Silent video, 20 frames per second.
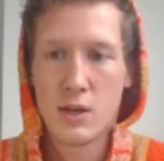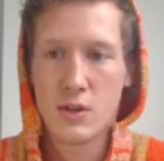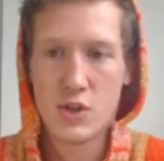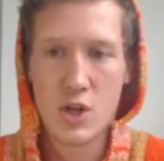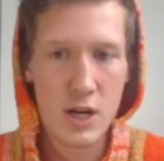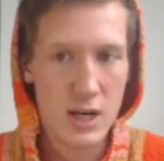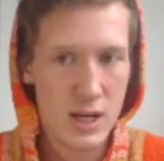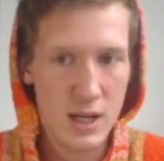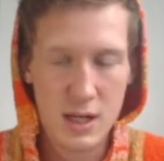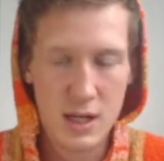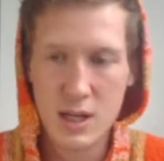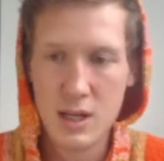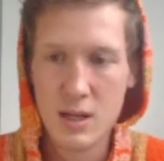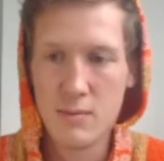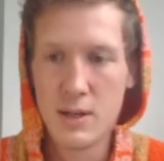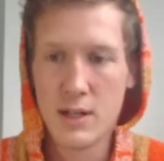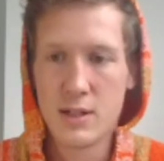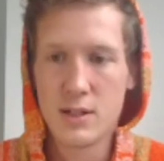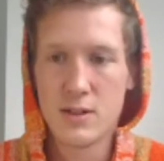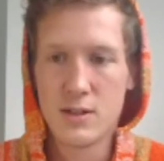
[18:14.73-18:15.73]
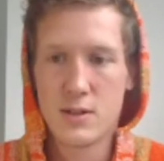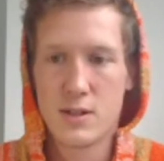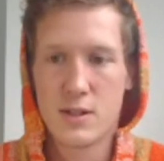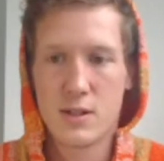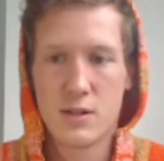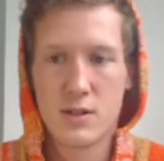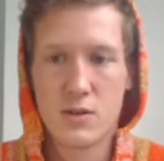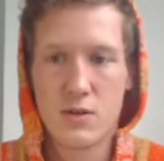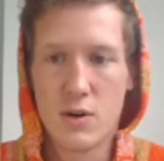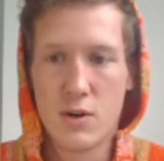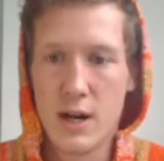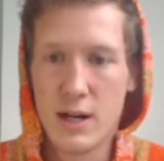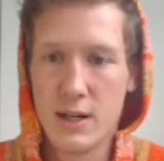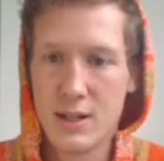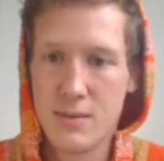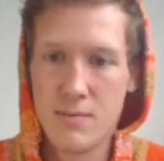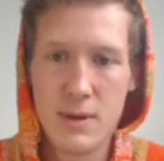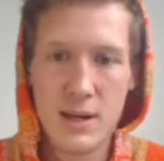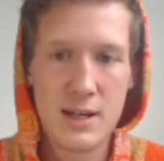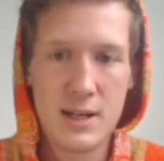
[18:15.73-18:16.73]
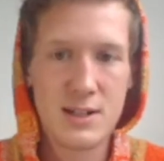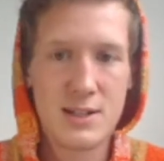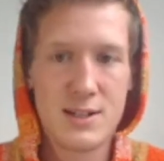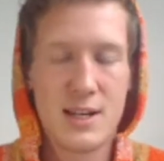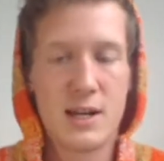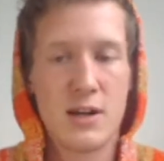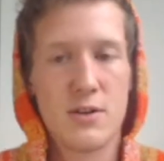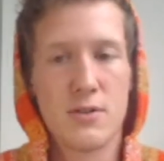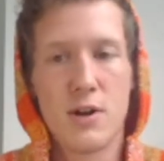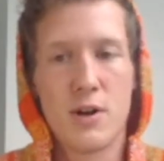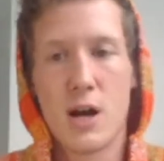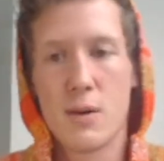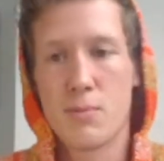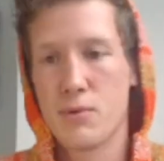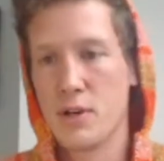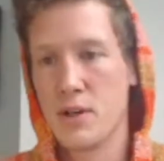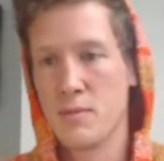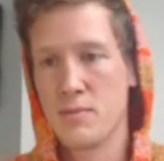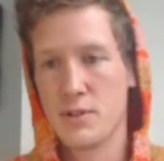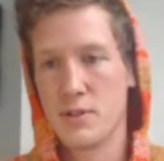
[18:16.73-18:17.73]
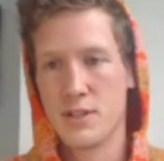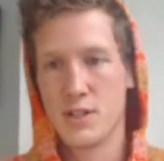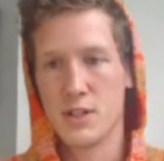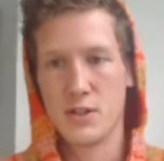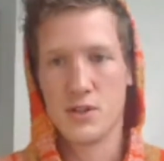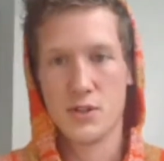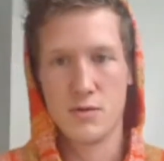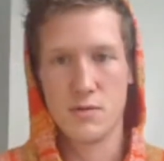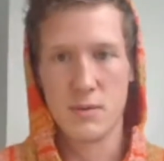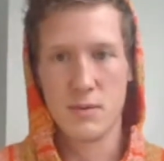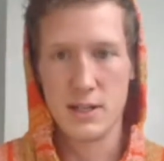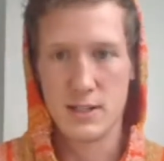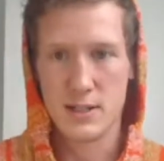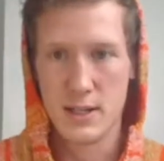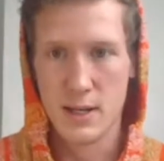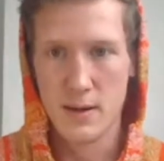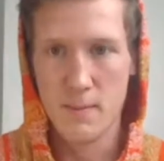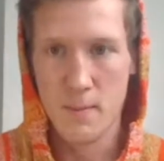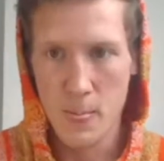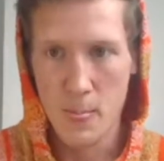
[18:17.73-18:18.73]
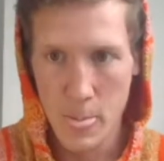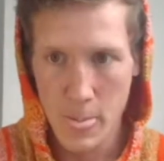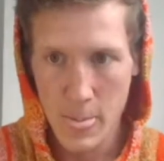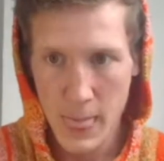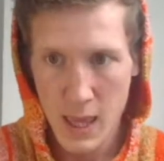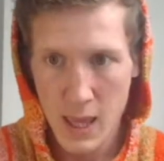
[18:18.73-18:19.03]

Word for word: checking emails, grinding, making standard operating procedures for my team.